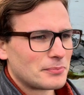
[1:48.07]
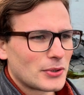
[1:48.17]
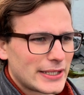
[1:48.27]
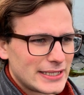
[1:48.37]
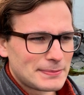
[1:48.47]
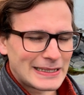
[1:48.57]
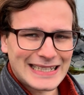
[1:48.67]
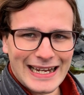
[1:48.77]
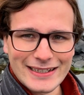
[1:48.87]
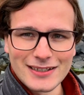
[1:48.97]
pretty
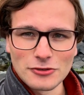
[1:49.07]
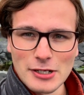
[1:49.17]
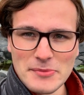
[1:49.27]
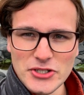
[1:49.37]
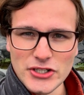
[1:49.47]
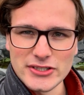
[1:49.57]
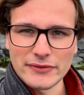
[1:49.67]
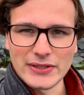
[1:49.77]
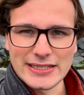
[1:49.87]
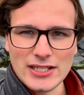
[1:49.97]
spectacular images
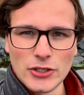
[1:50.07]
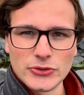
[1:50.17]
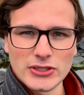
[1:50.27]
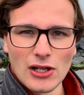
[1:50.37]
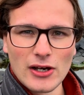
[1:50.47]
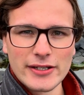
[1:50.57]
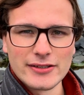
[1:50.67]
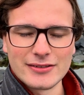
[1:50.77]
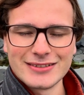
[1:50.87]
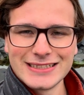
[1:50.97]
of this coastline and